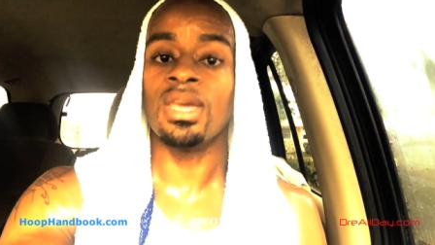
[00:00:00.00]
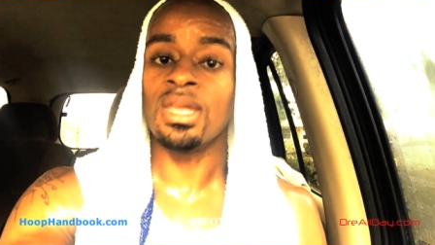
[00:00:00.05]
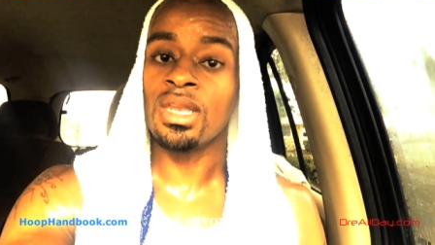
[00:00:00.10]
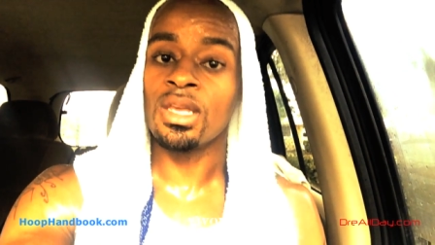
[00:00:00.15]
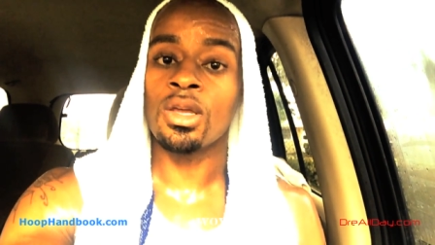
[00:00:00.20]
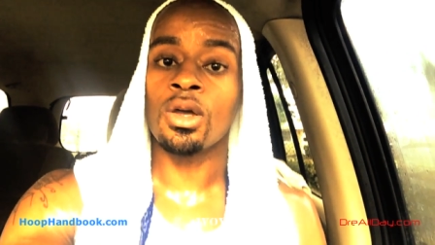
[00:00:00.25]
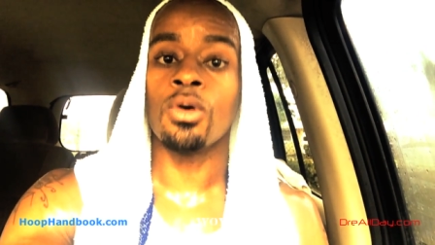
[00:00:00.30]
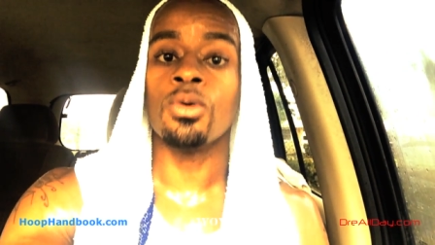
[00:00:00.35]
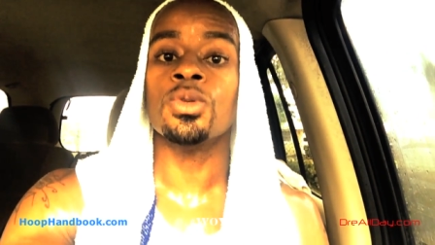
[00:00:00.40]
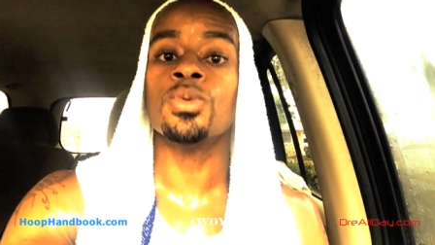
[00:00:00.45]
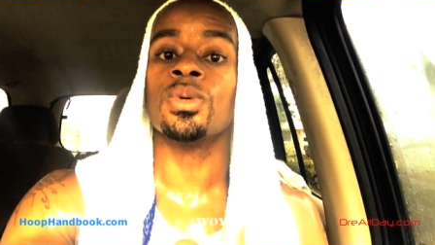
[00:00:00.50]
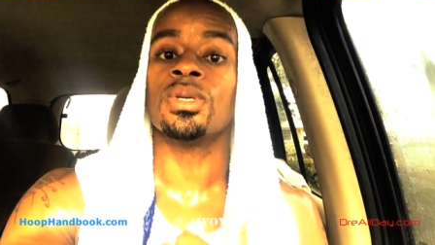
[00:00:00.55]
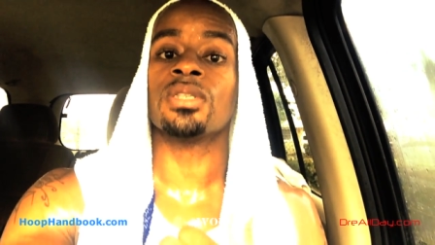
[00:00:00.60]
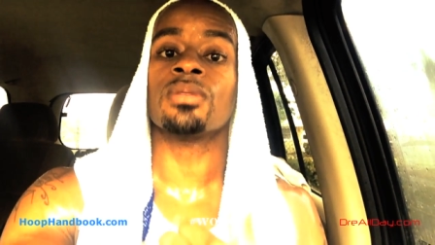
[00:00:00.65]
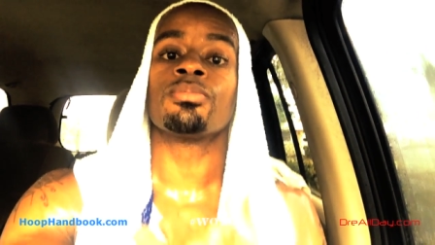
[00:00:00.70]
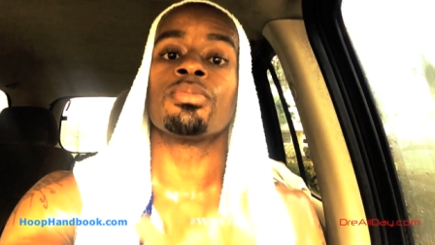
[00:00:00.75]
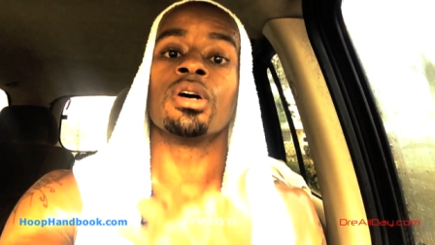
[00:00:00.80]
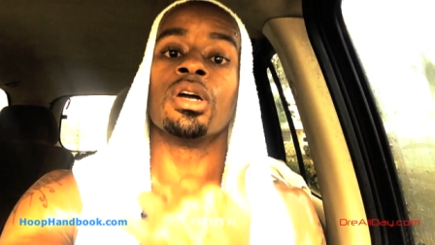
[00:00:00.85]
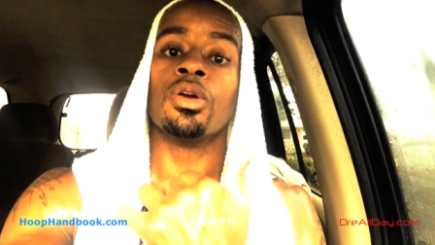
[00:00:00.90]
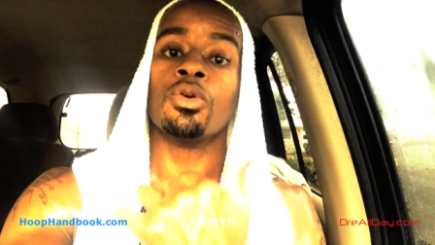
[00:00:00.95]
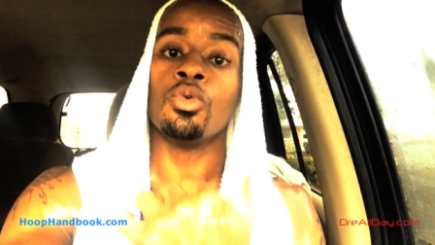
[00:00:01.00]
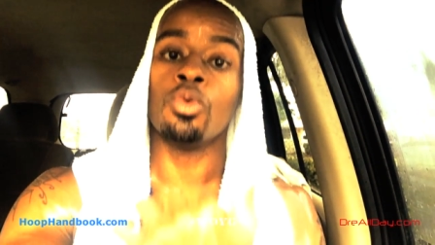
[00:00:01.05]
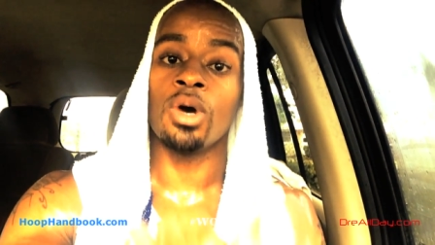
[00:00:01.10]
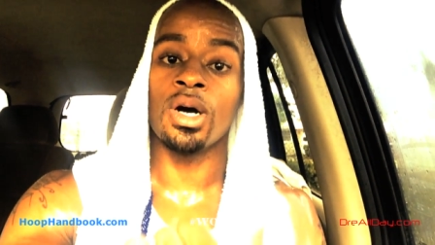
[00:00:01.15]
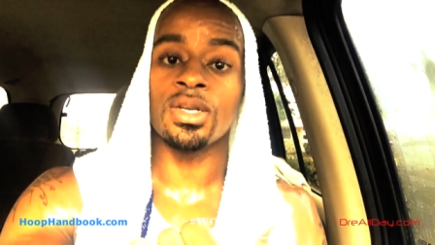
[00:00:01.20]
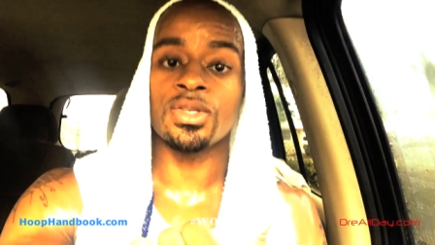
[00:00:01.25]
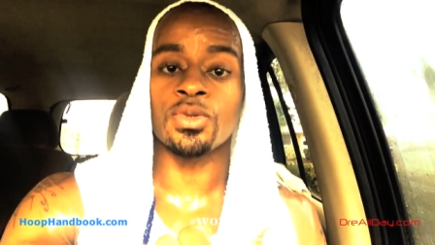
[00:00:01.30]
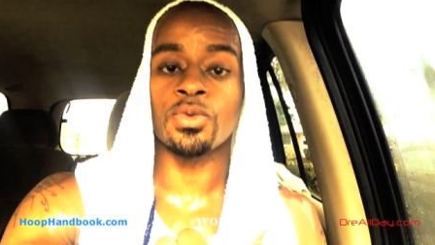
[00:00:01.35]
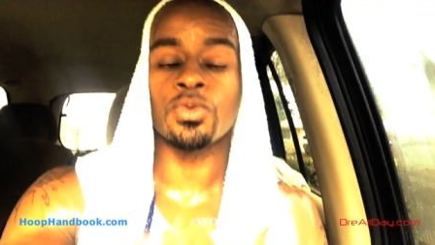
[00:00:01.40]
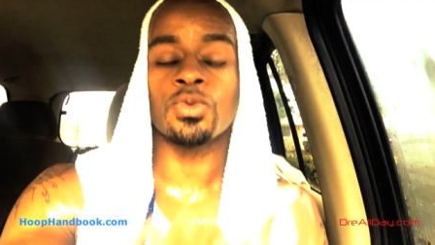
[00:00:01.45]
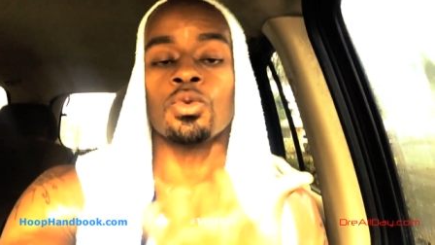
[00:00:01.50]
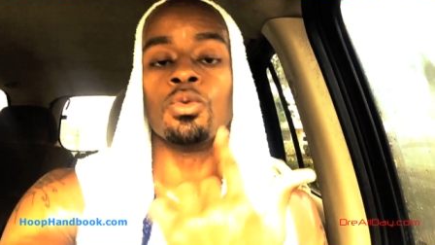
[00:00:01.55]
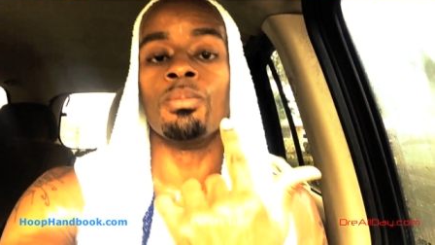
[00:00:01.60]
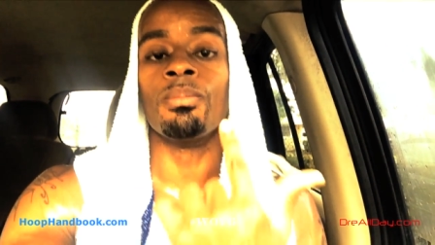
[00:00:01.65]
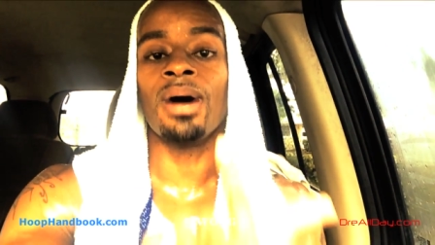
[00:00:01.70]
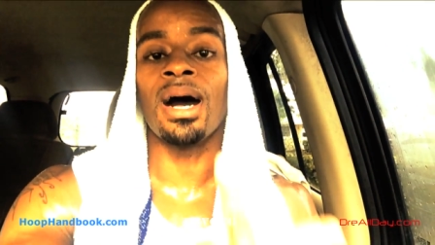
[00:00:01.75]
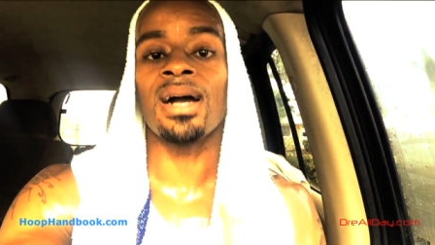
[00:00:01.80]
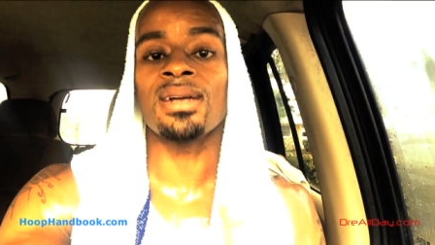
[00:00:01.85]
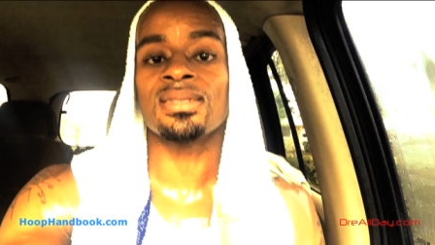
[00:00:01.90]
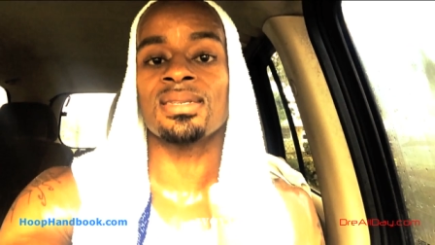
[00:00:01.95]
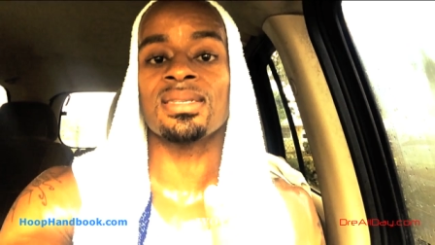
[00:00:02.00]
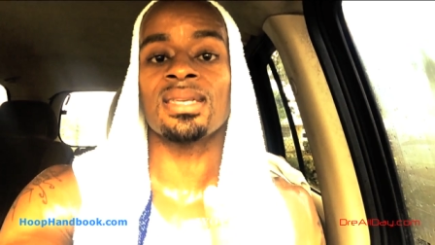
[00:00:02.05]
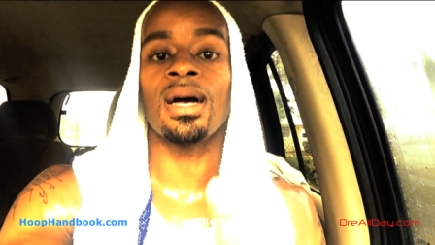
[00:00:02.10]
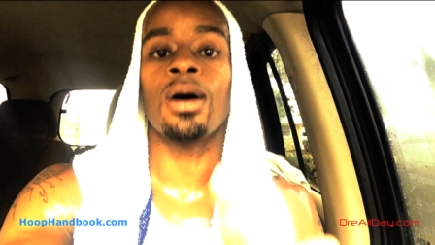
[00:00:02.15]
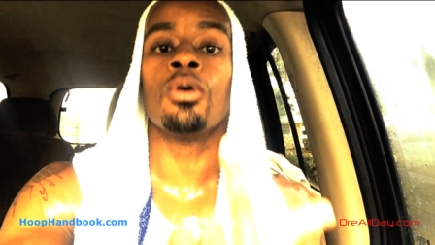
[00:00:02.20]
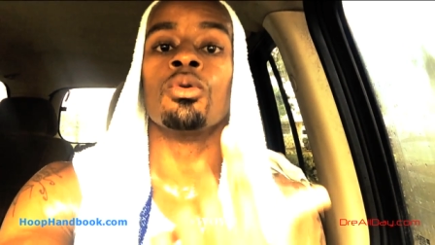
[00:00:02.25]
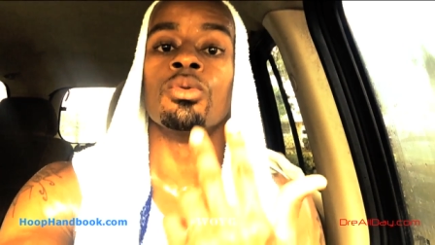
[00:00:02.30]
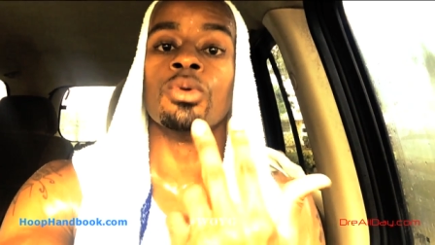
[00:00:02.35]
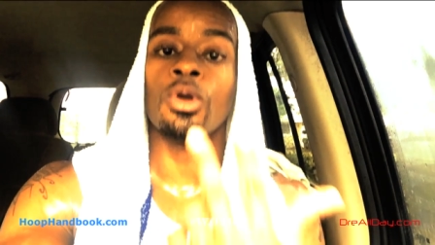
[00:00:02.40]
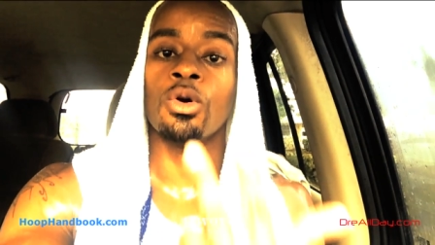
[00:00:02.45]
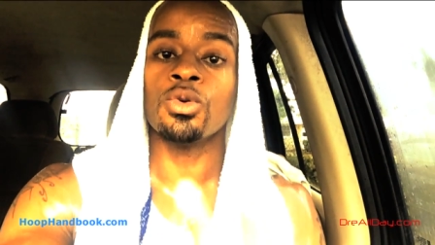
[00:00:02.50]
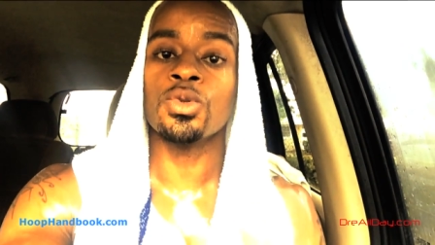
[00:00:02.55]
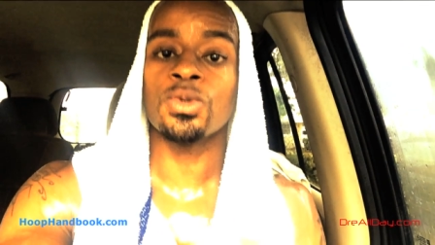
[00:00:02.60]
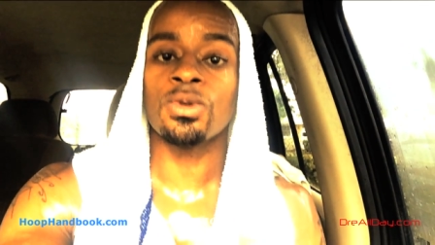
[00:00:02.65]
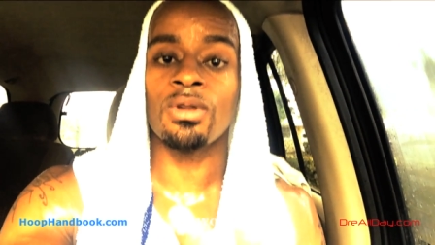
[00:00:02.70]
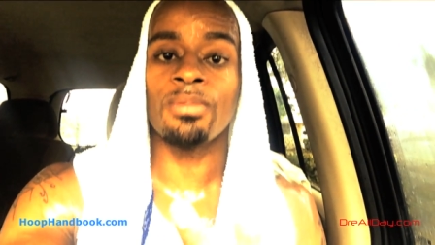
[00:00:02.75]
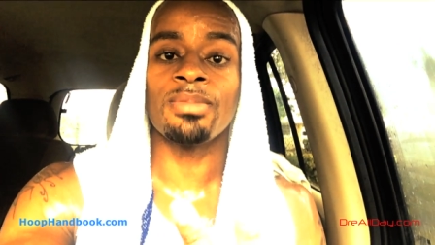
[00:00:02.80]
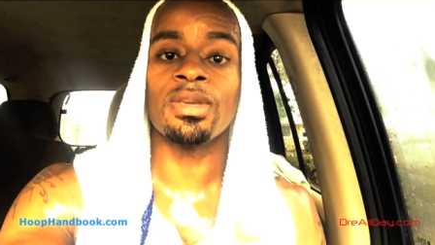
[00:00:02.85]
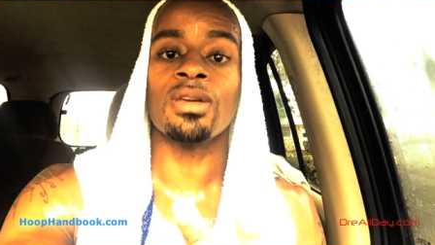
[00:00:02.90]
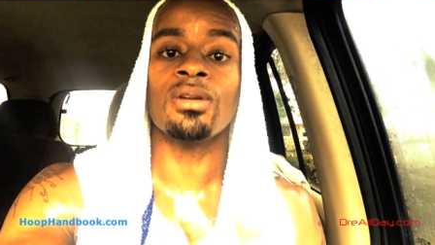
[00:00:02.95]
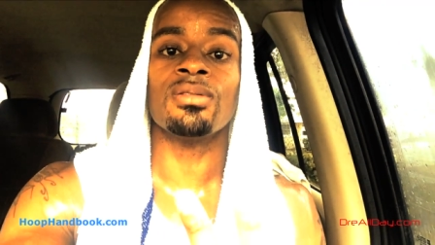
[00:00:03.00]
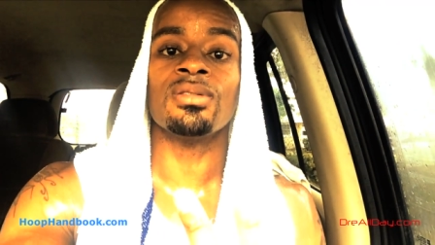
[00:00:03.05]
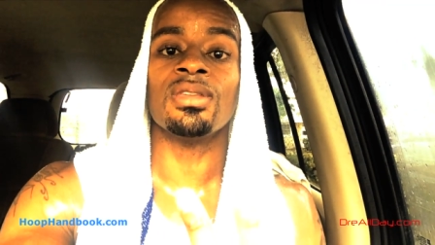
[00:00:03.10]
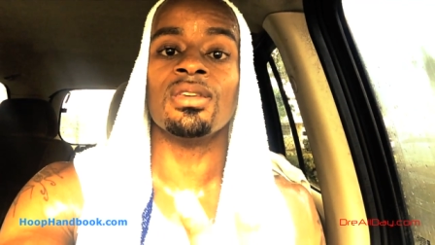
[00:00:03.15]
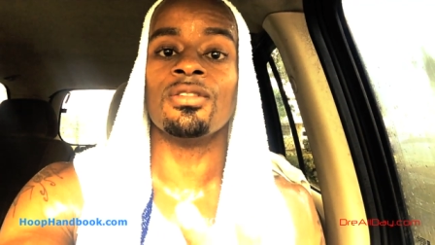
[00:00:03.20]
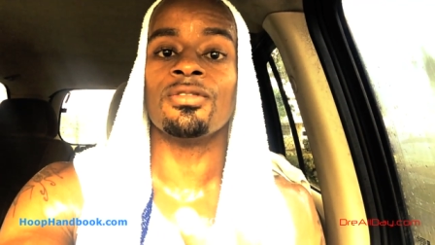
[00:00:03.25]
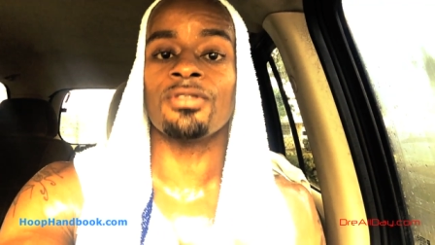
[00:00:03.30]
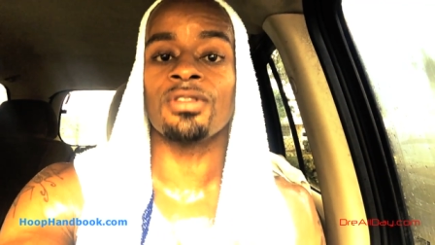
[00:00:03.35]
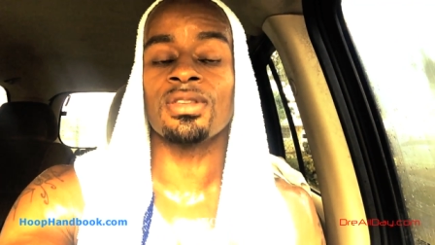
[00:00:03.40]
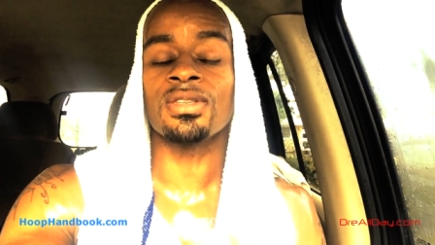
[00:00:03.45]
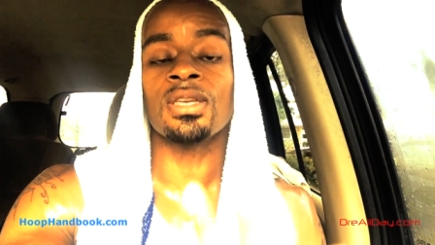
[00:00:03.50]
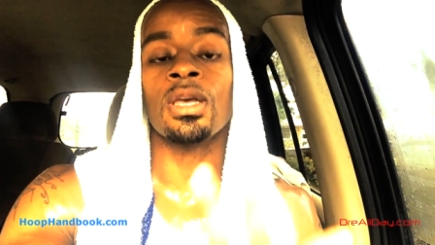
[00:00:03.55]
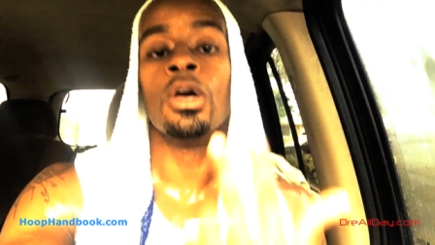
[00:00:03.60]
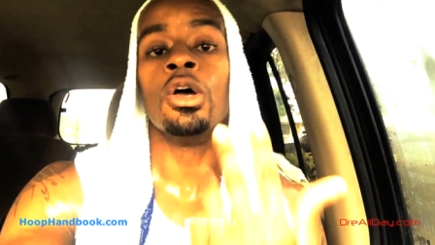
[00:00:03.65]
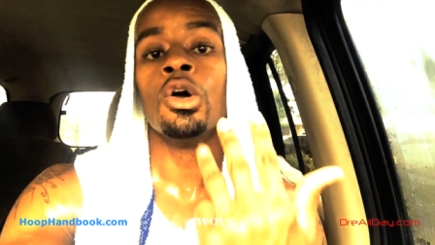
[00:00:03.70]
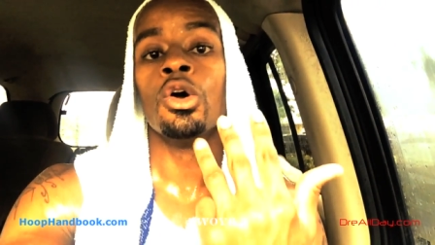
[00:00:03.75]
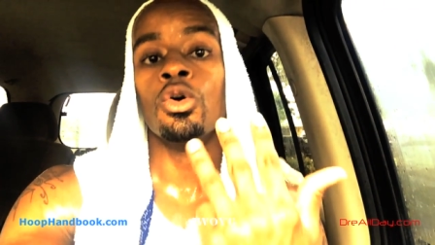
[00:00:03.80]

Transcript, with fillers: Any coach wants a player who hustles, who boxes out, who knows where to be on defense,